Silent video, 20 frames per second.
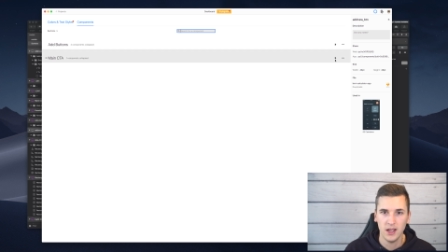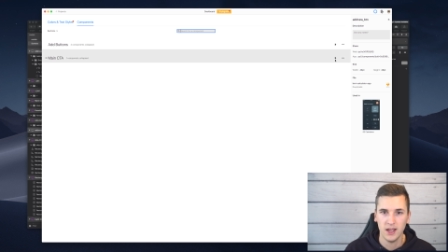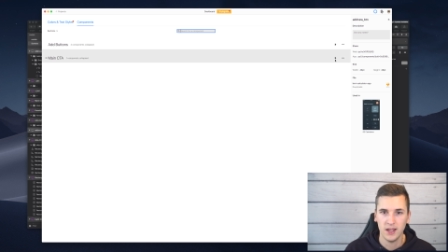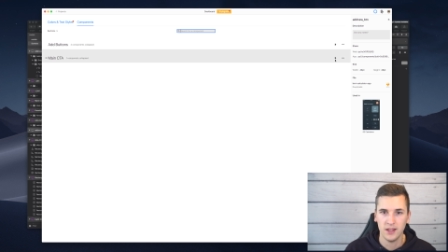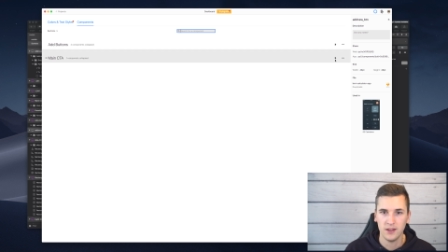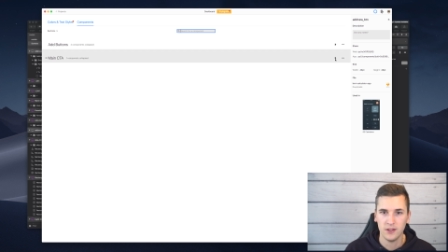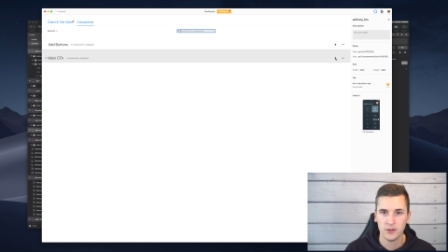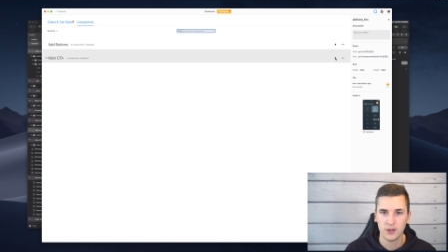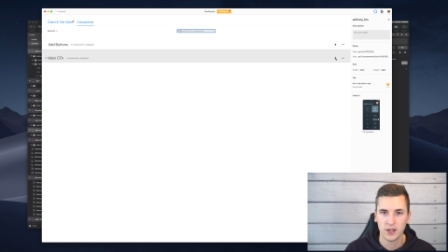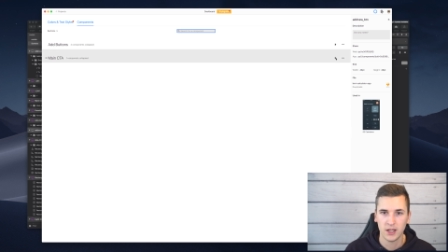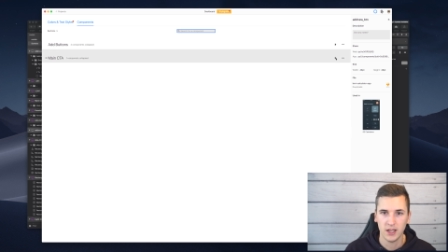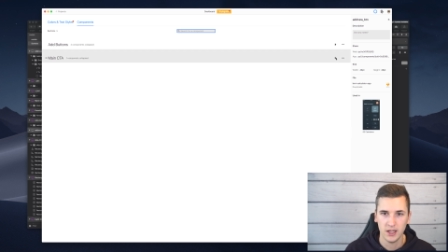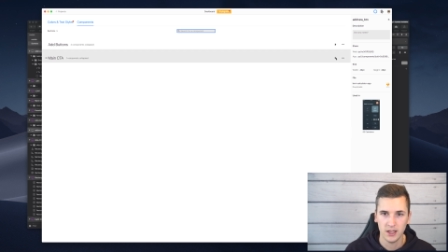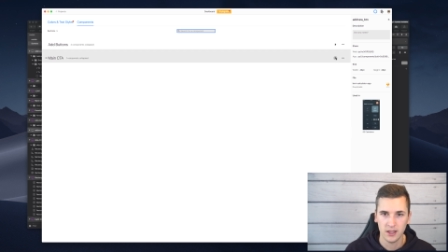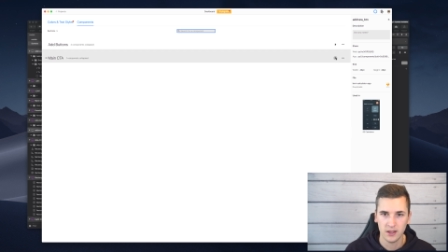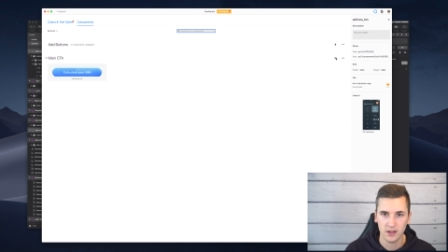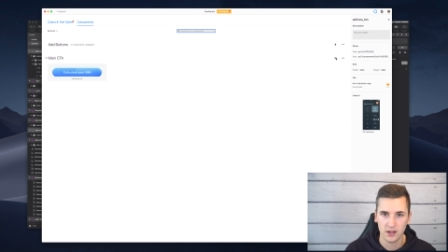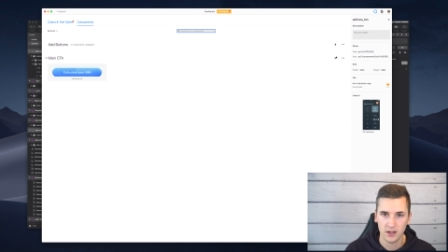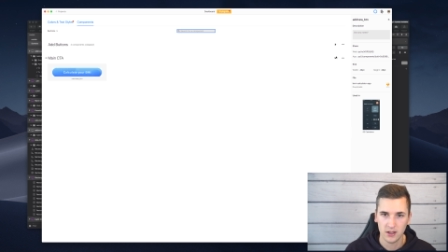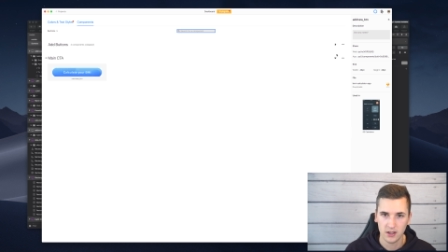And you
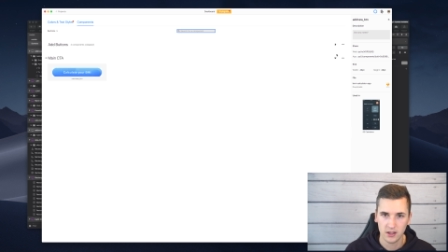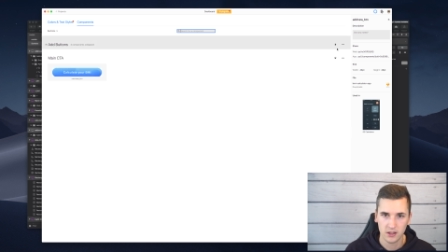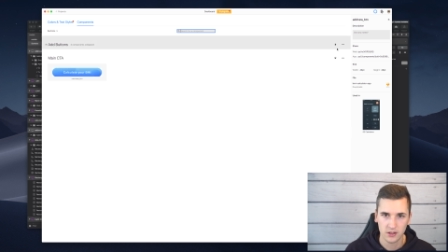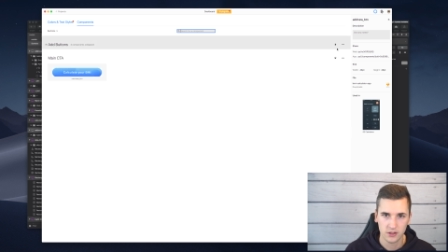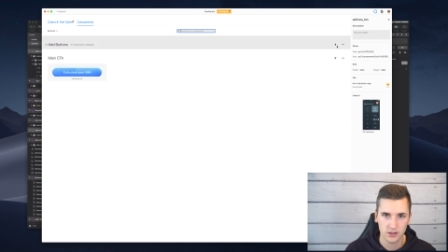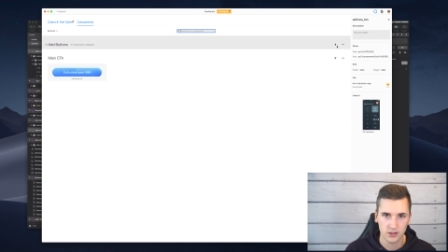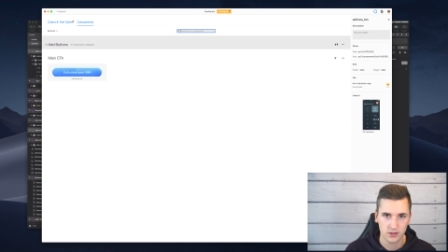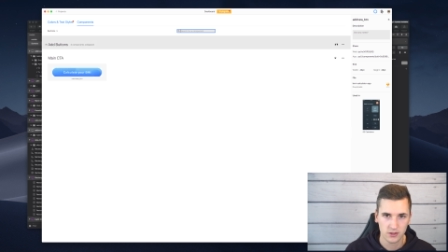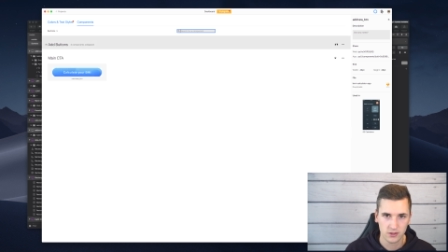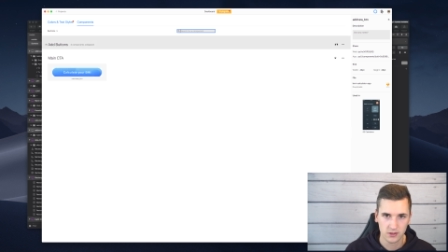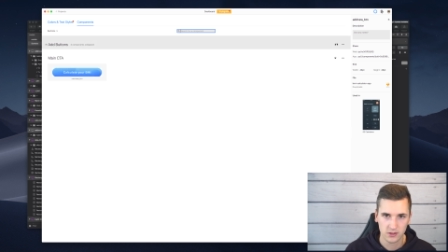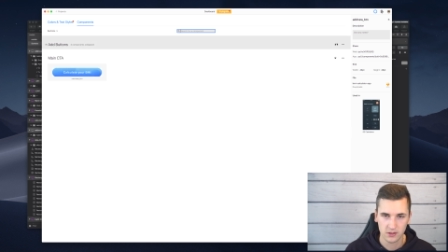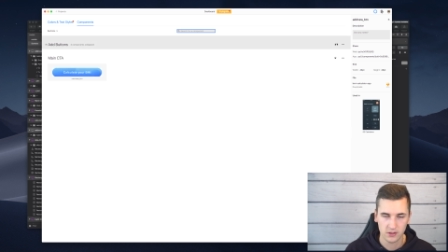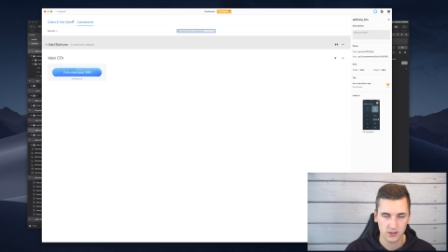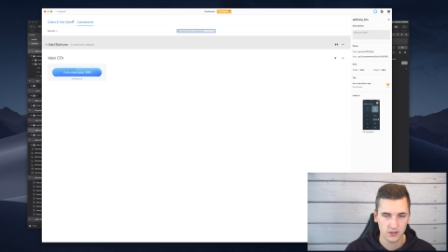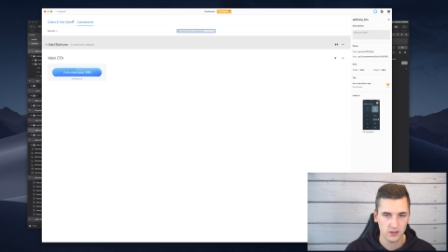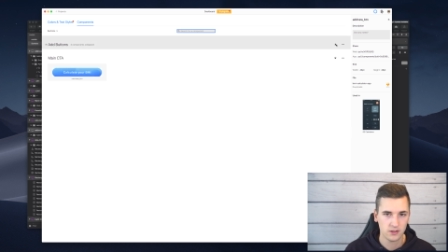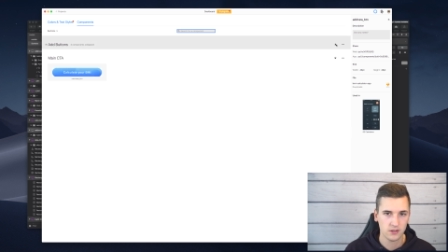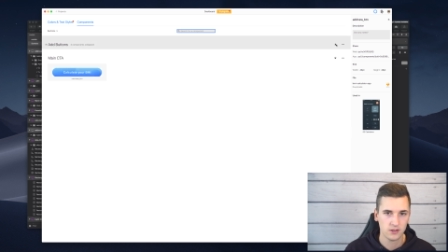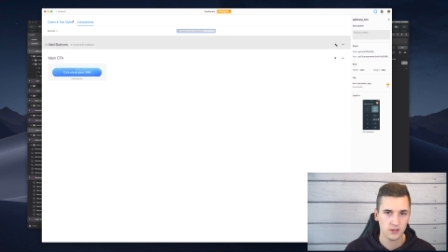can uh, just
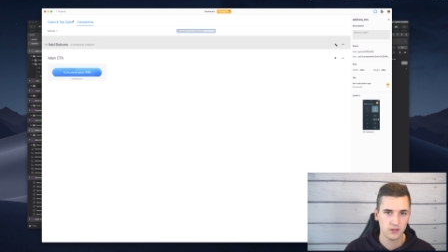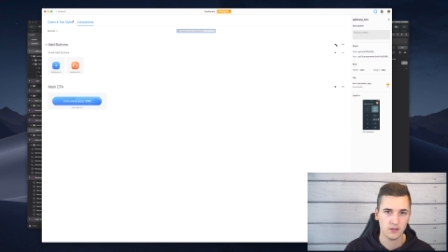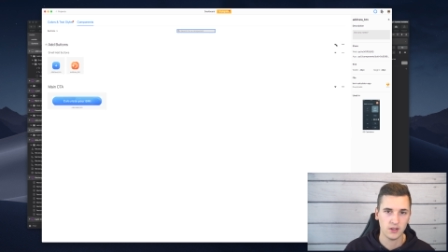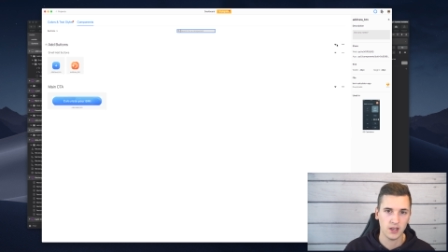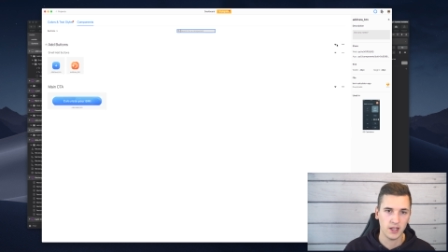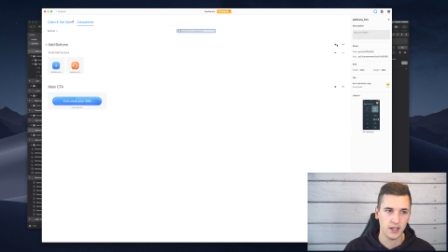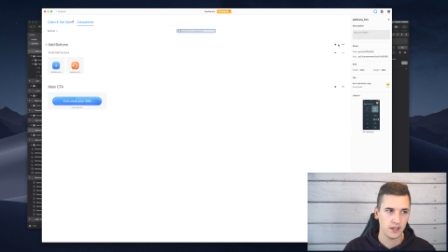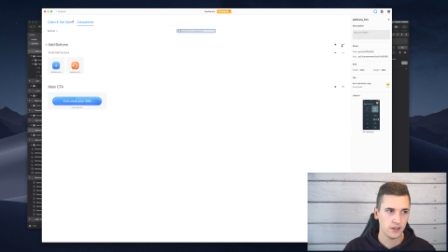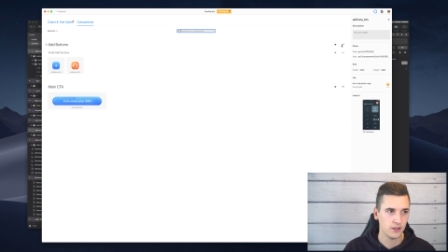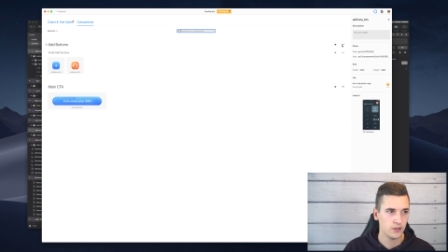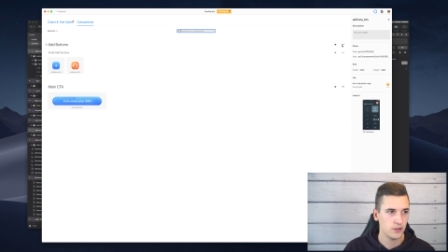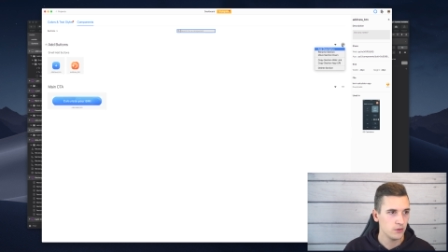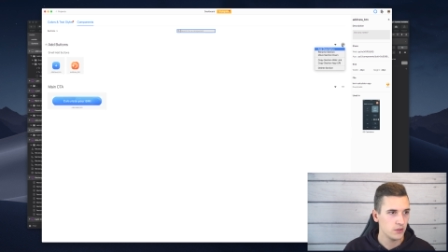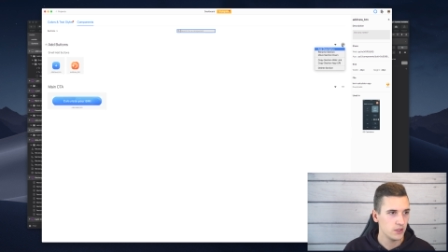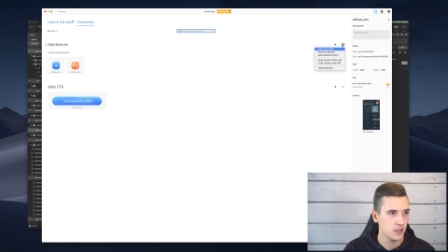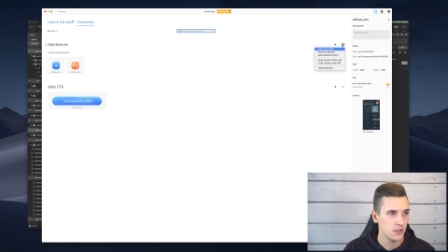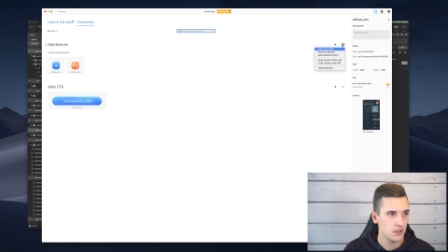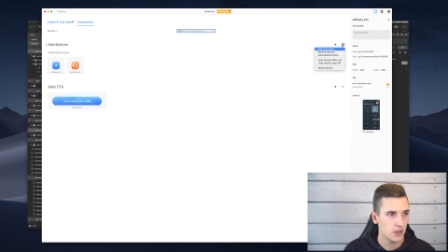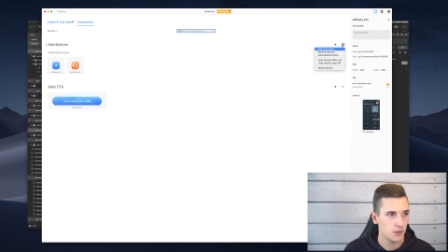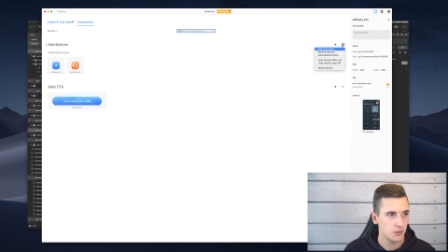like choose
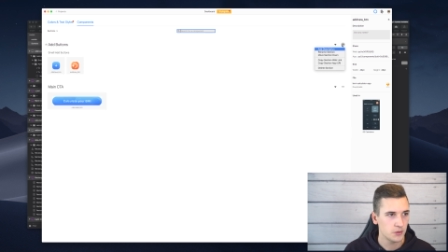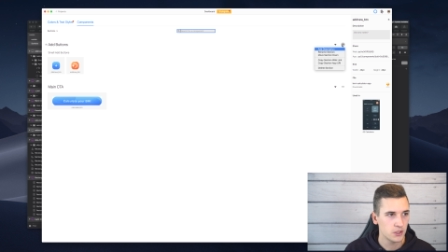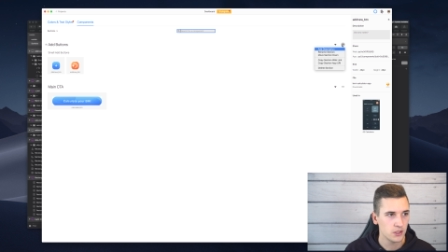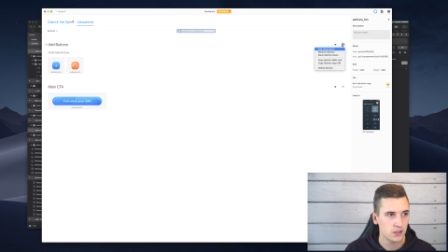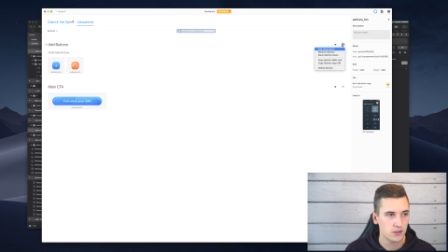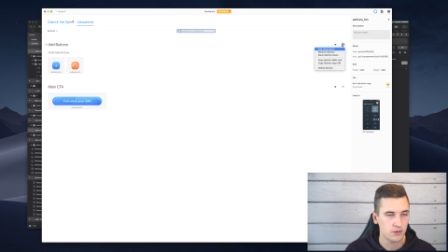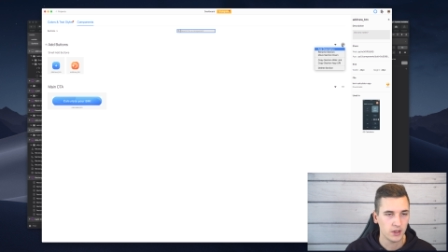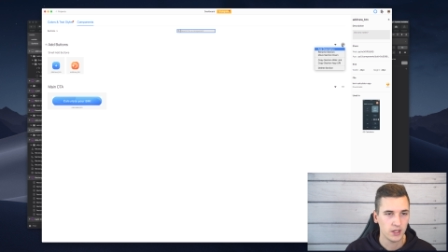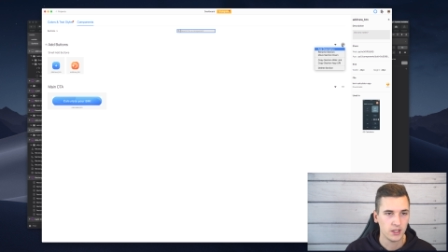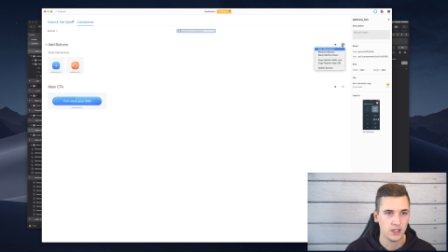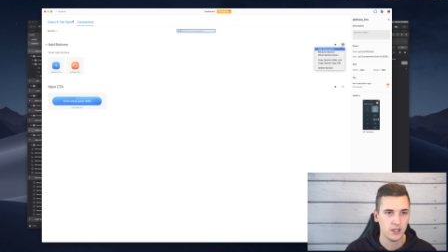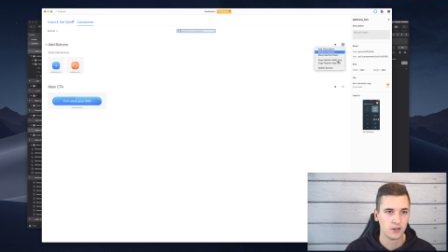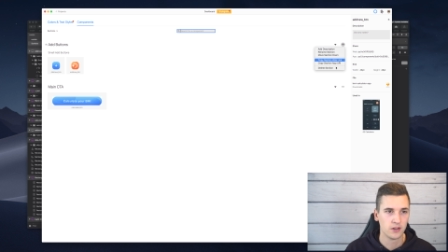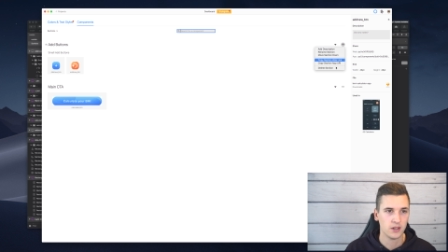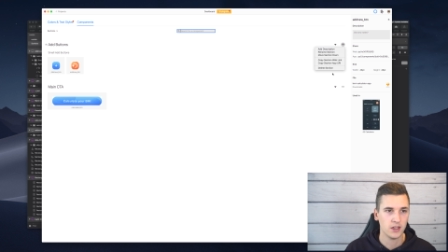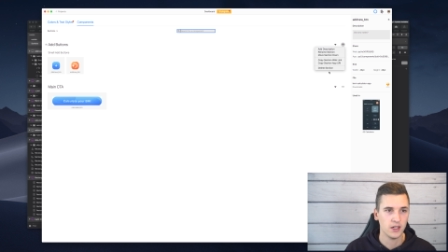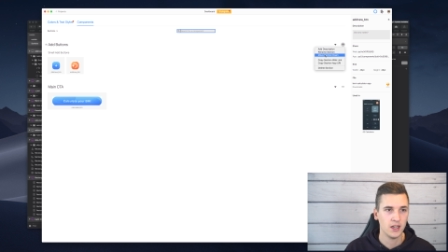these options right here,